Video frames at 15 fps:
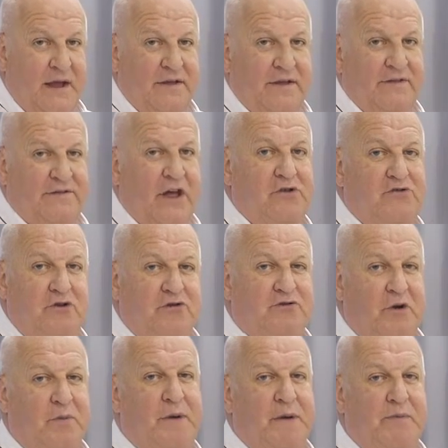The central
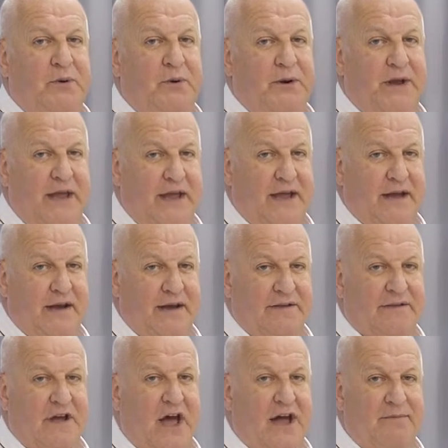stripping board here
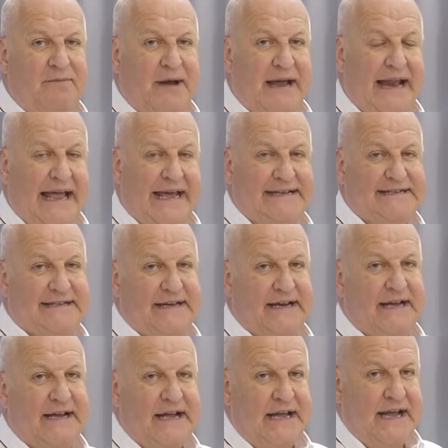is cut by
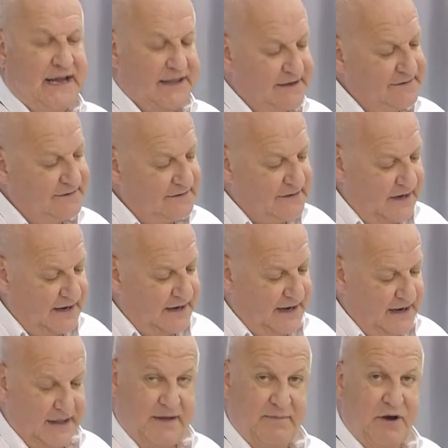laser and this is
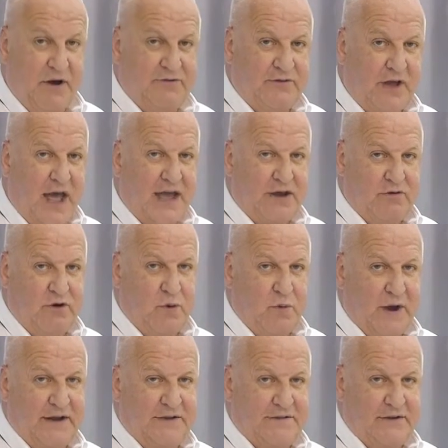clearly the most accurate
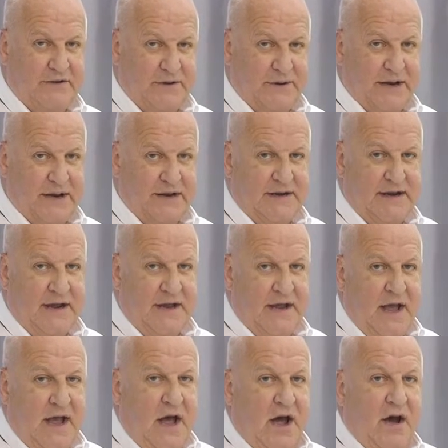way to do it.
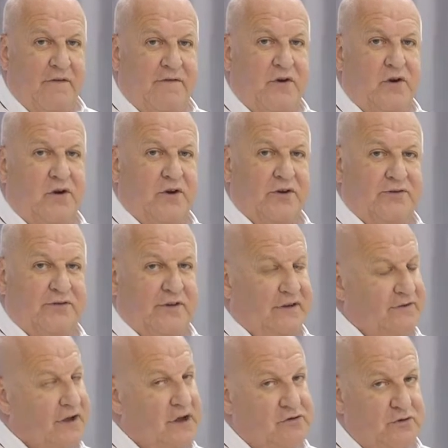Of course, a
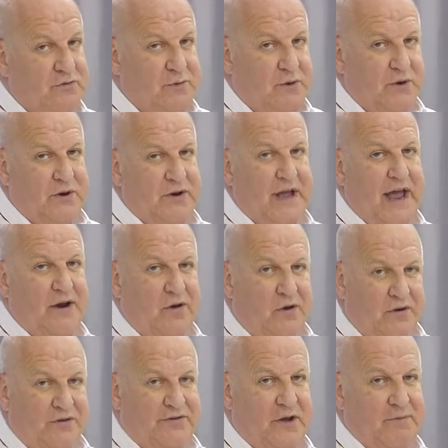central board can
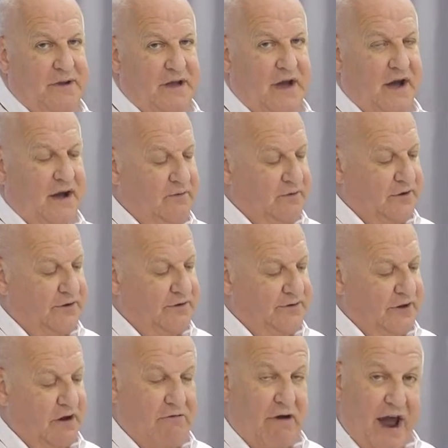also be cut
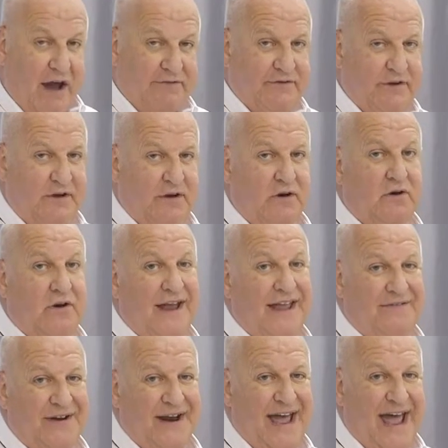using a router or
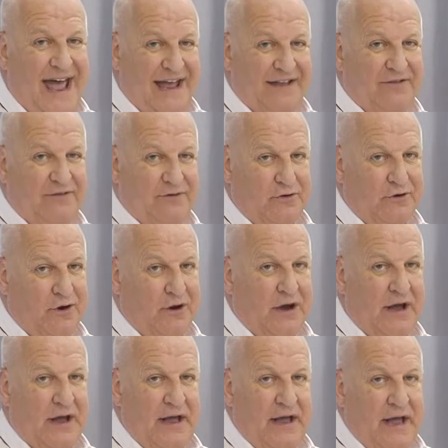even a handsaw,
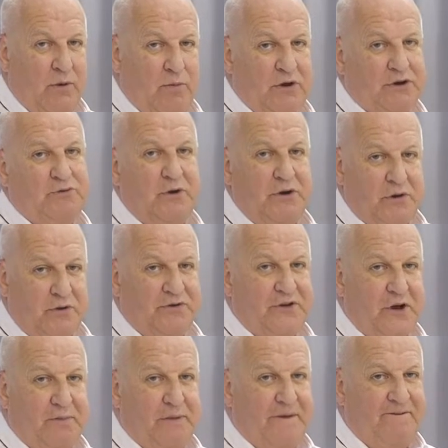which would
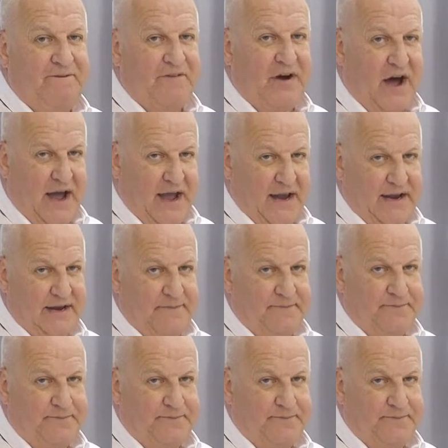also be fine.